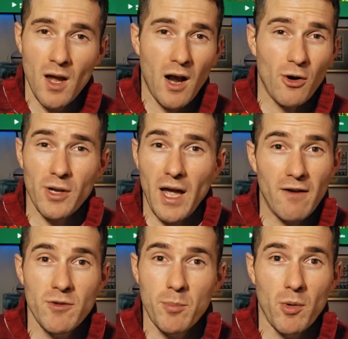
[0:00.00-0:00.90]
I already
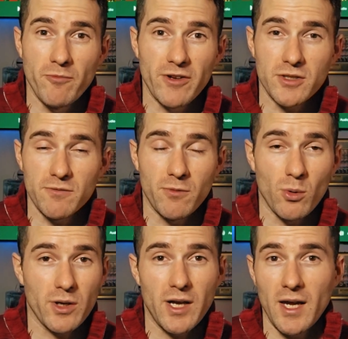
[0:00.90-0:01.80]
have the Pulp Fiction
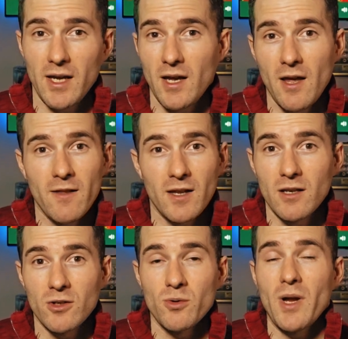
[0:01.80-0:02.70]
4K. They
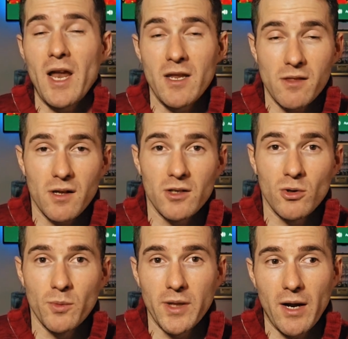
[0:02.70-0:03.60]
didn't do anything
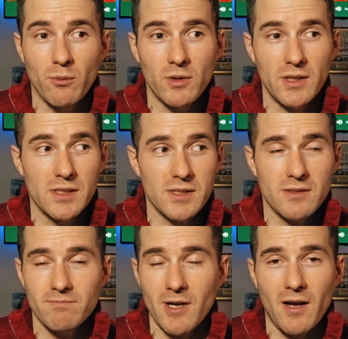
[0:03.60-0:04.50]
new with that release.
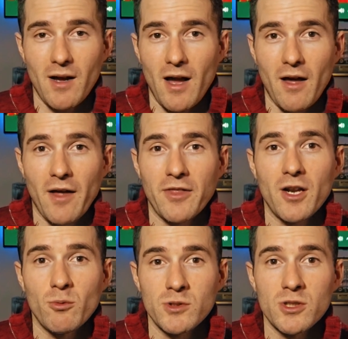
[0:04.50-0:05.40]
I thought
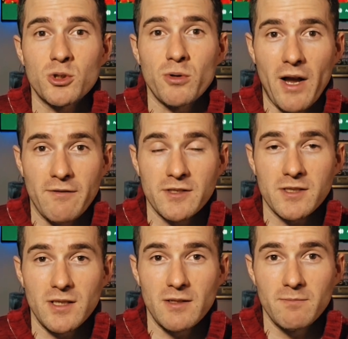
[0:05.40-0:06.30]
it was a
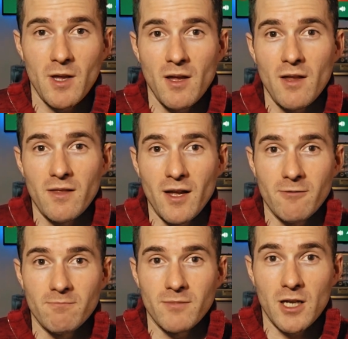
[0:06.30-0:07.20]
travesty that
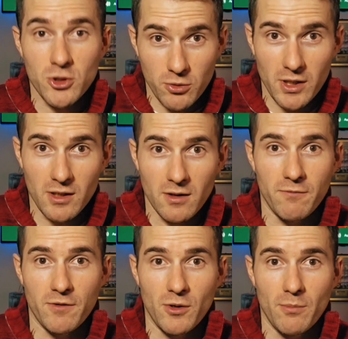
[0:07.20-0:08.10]
they treated the
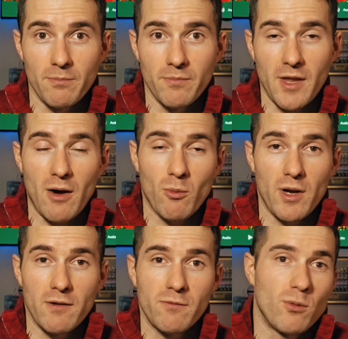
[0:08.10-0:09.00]
film that
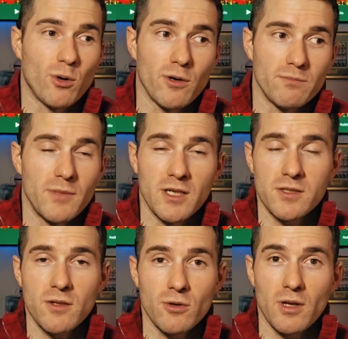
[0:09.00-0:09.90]
way for its
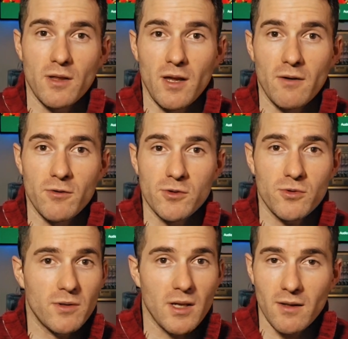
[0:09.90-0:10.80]
30th
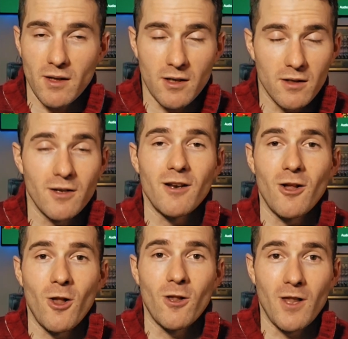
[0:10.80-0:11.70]
anniversary. They could have done
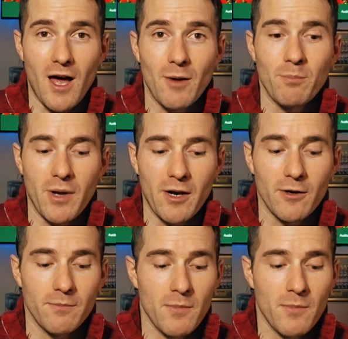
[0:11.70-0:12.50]
a lot better.